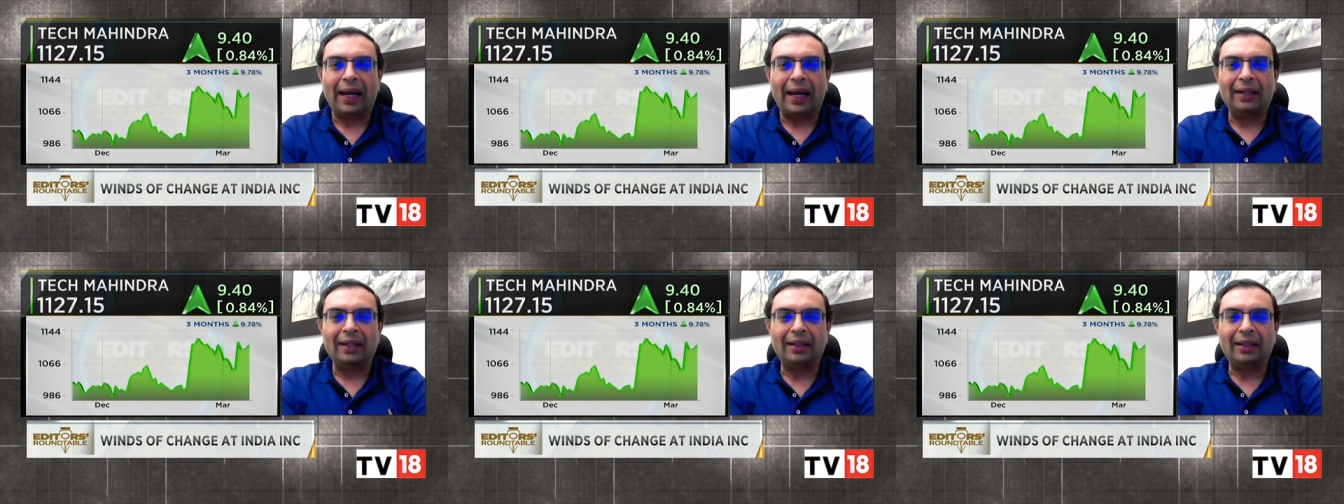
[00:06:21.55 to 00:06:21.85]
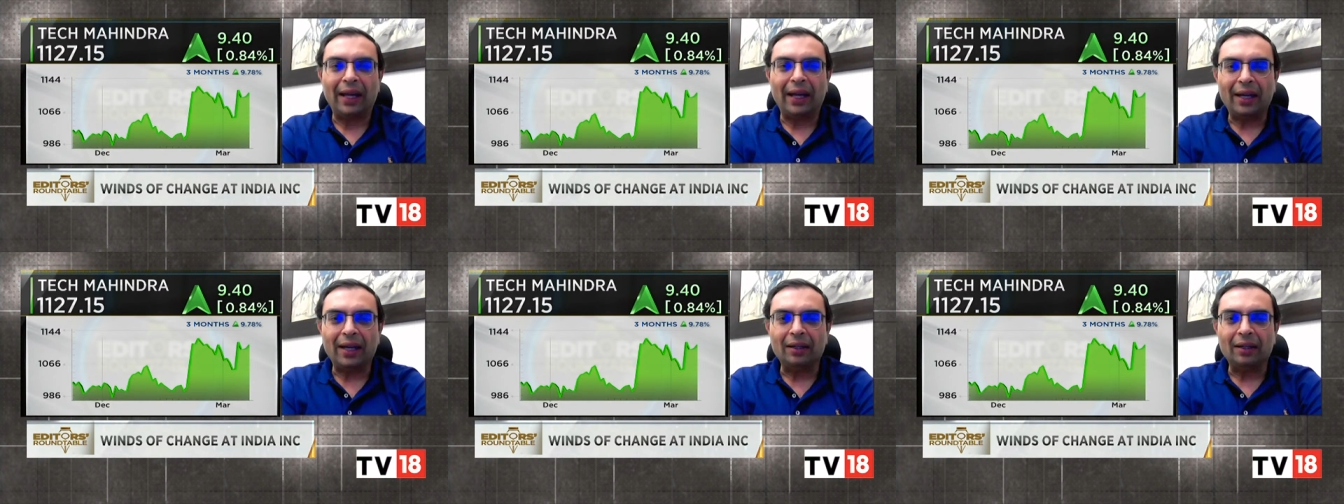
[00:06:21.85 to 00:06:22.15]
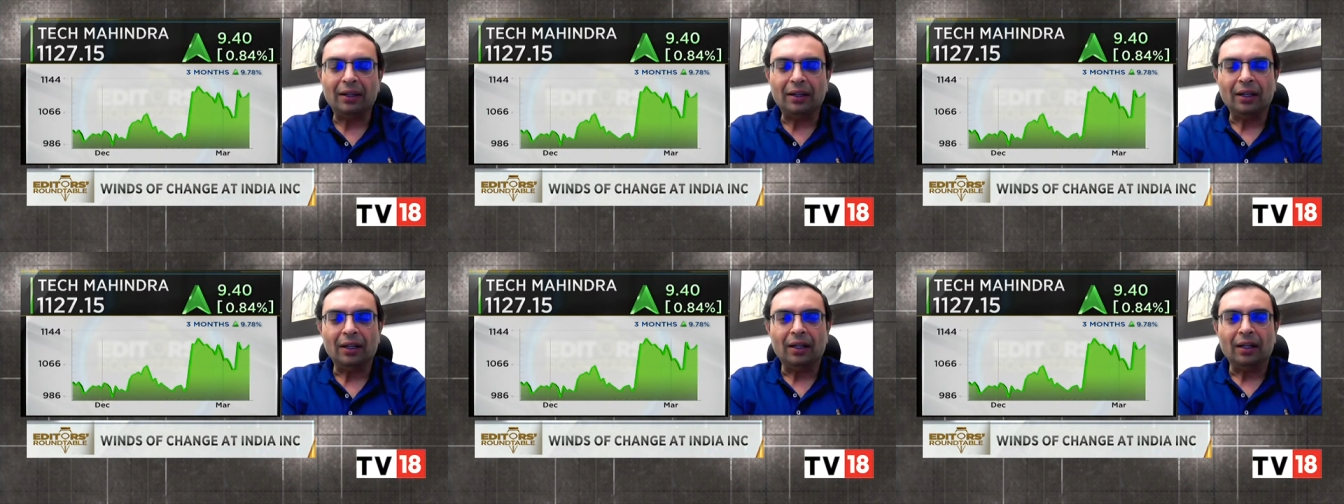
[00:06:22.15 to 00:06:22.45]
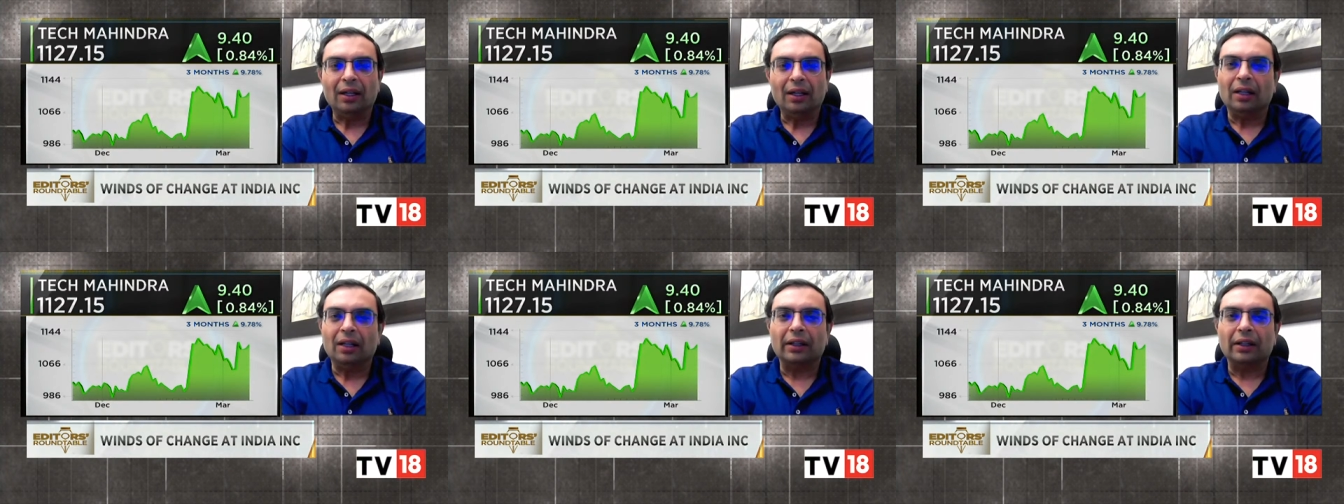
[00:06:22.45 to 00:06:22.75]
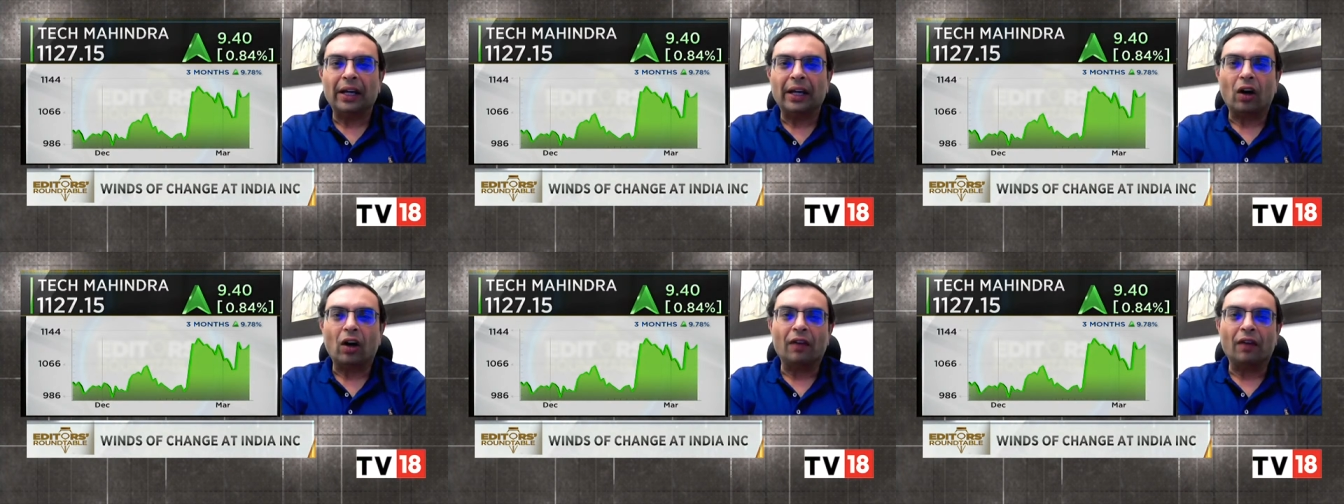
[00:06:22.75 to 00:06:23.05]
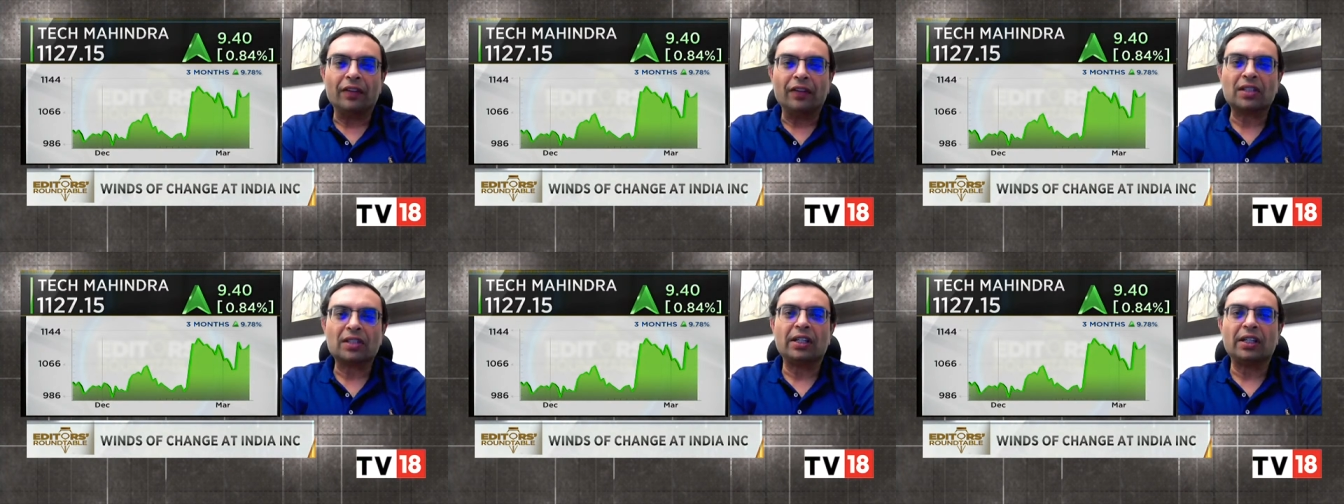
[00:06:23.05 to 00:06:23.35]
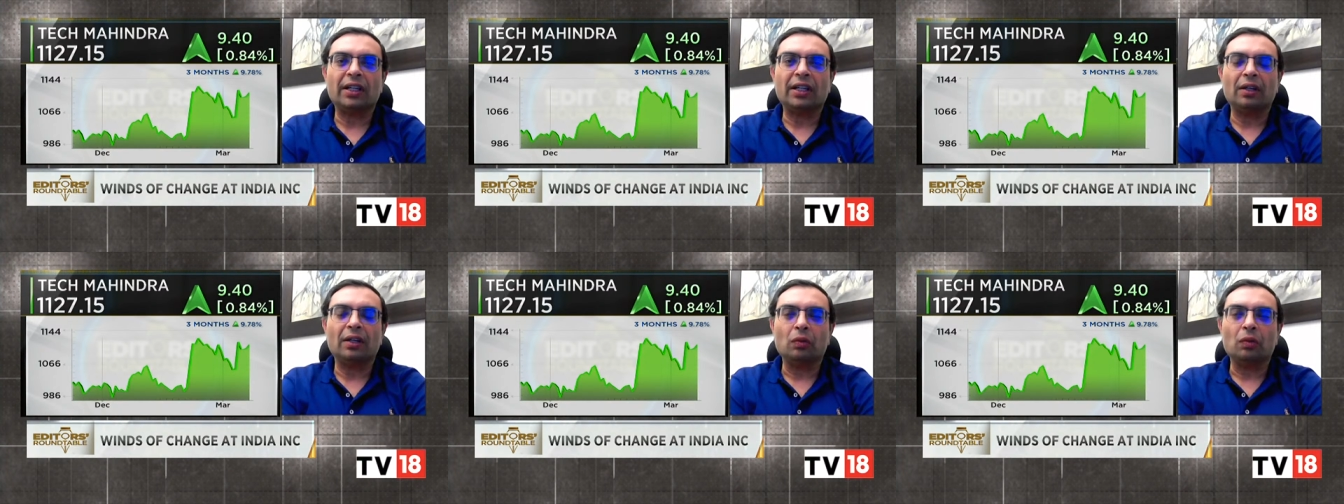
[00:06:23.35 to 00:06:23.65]
And then they
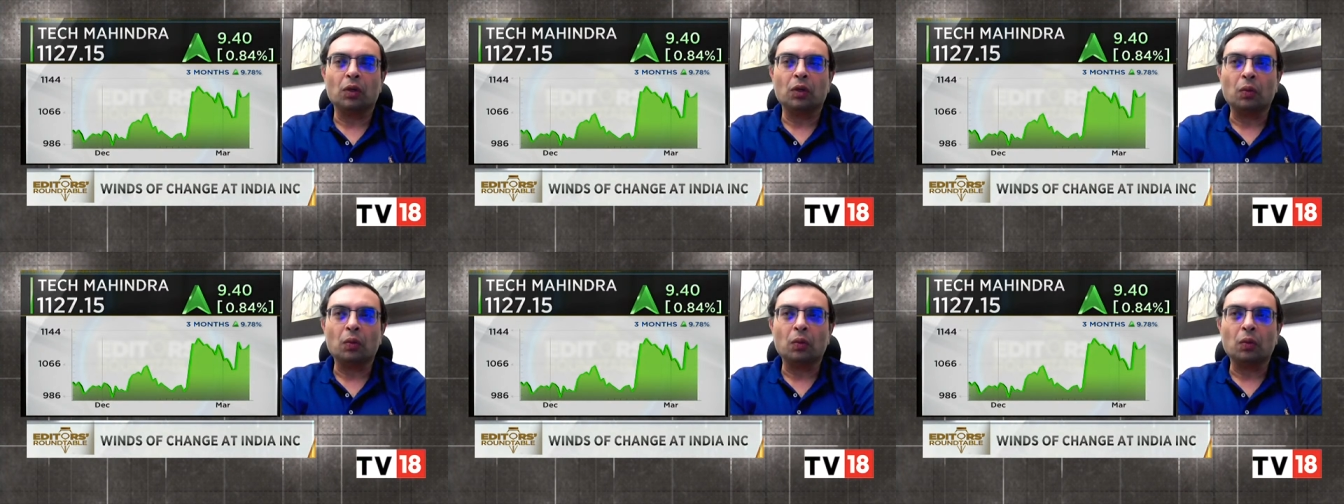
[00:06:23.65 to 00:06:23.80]
obviously